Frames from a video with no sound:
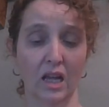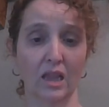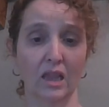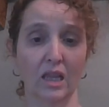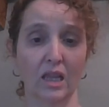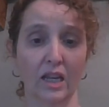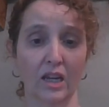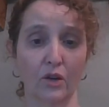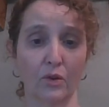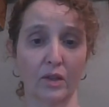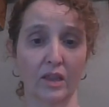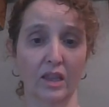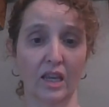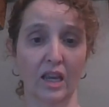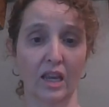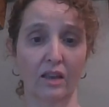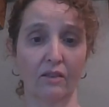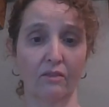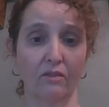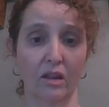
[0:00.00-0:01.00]
later in
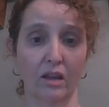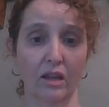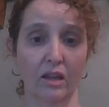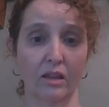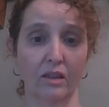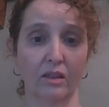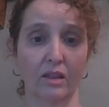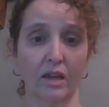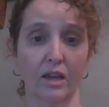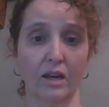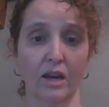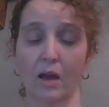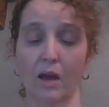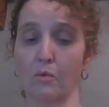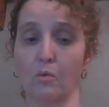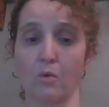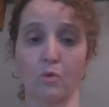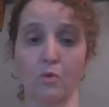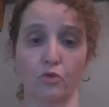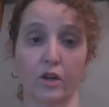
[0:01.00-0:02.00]
the evening than I
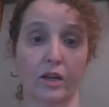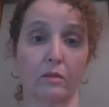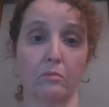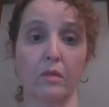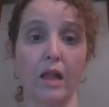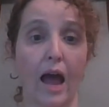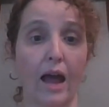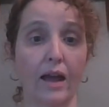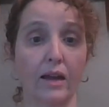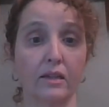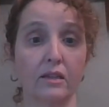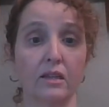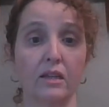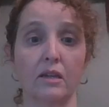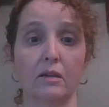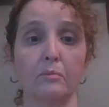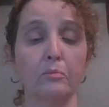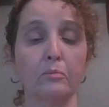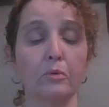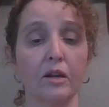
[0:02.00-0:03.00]
won't drink black
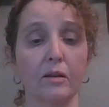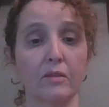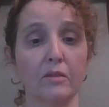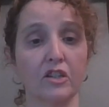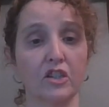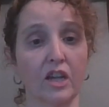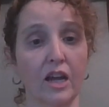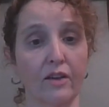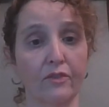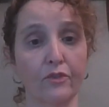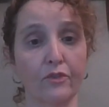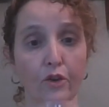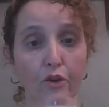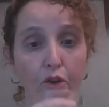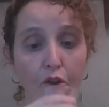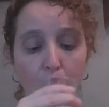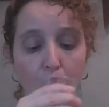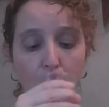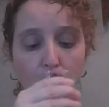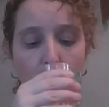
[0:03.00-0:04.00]
tea pretty much
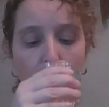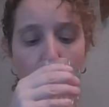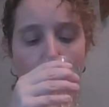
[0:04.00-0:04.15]
afternoon.